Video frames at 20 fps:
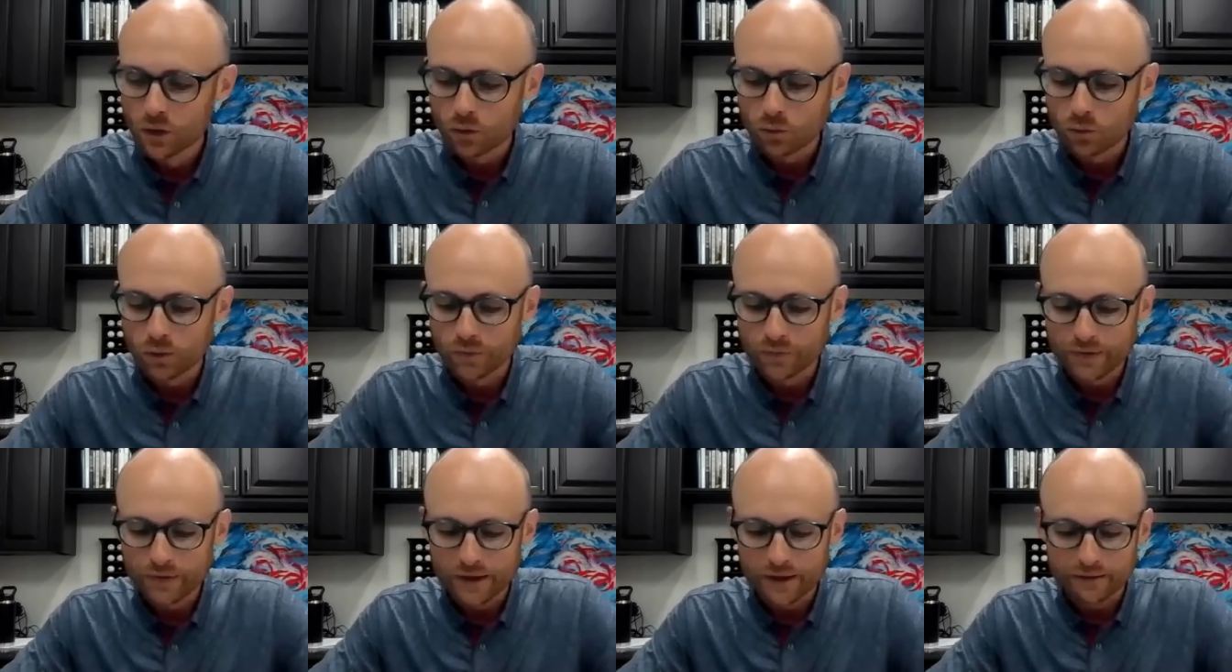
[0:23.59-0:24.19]

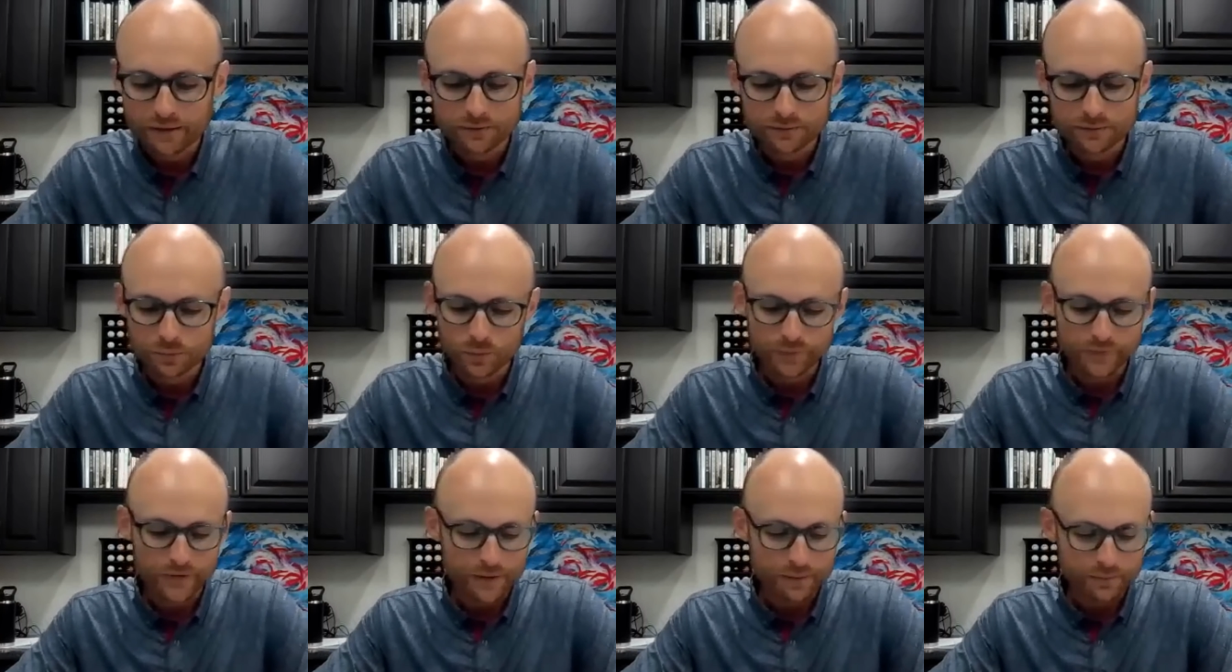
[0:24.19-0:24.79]
what that
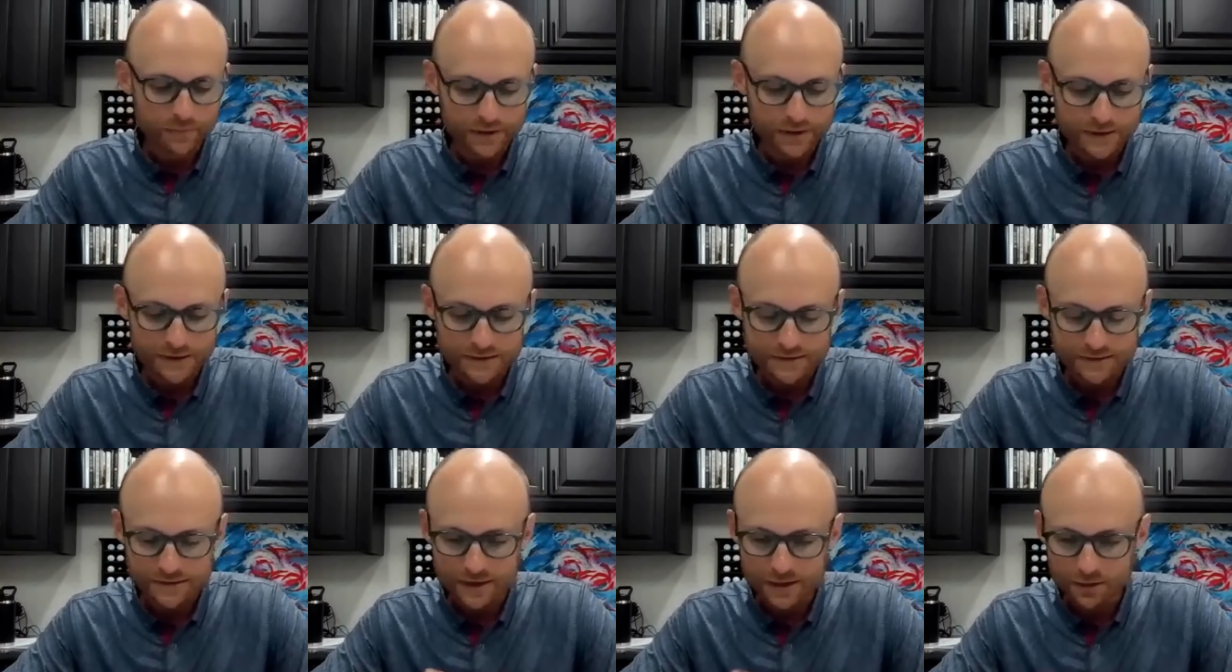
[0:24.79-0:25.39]
what that
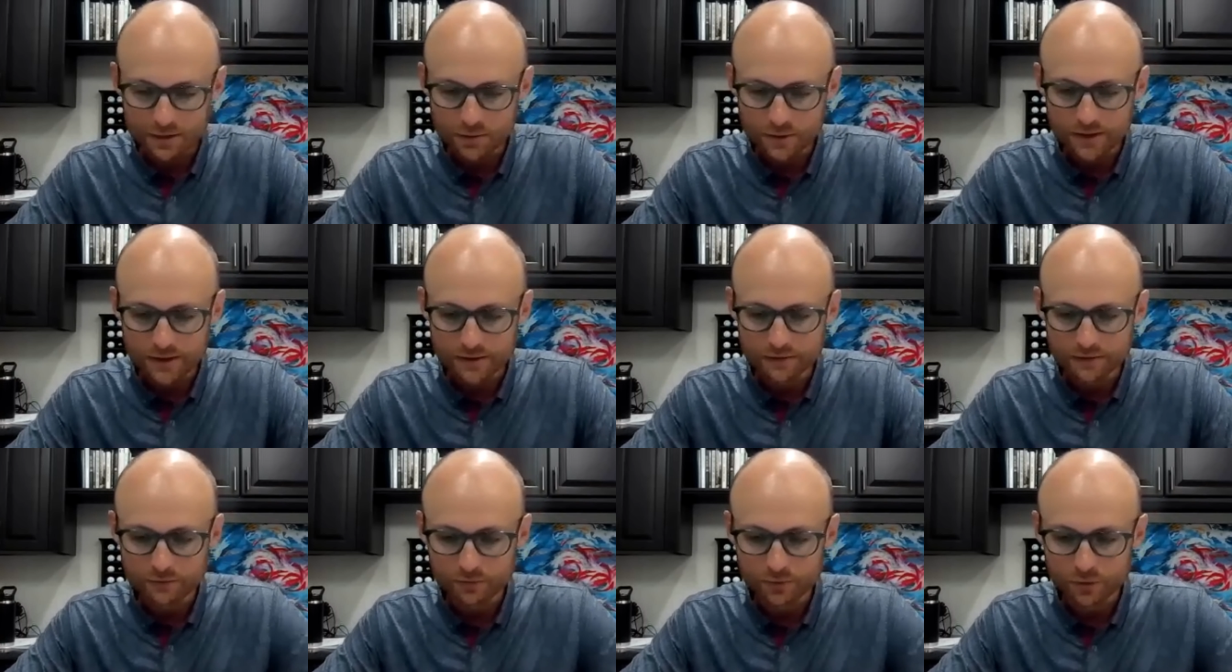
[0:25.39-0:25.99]
means and how we
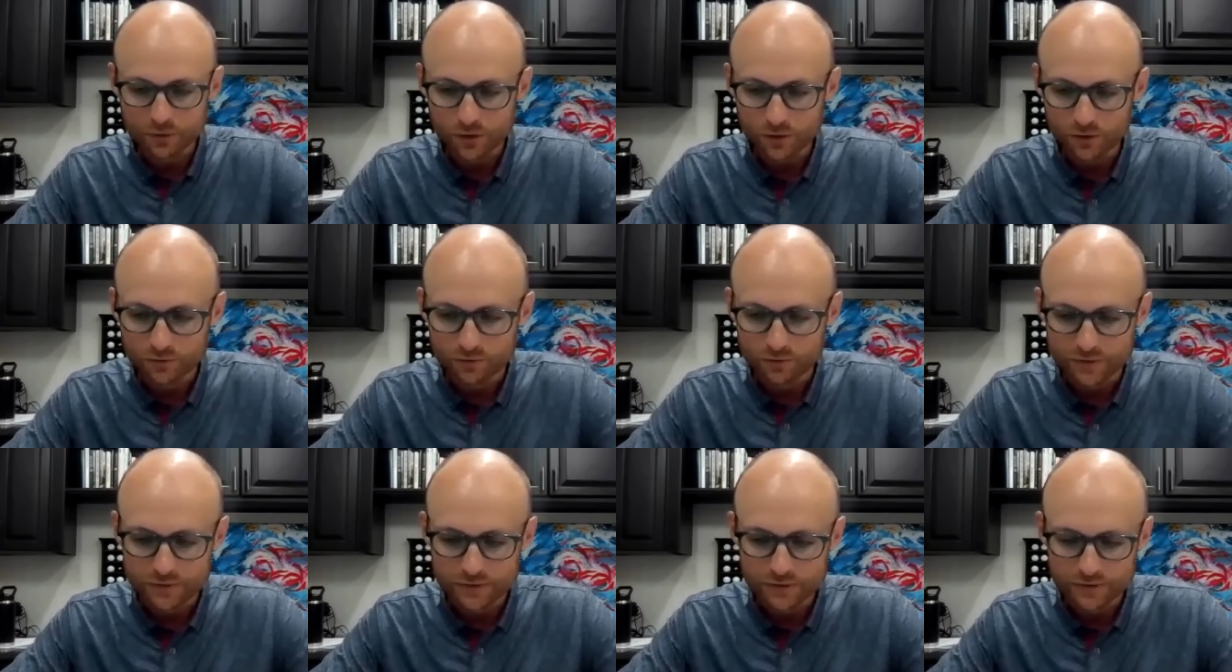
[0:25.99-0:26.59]
get
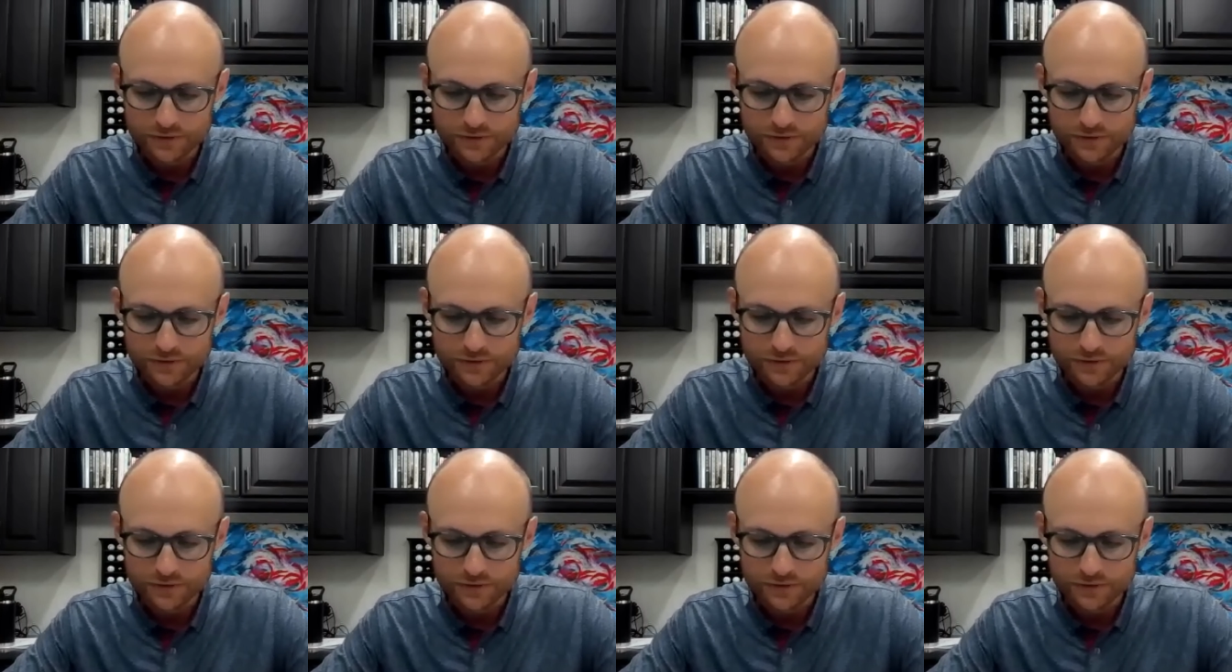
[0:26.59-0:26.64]
involved and,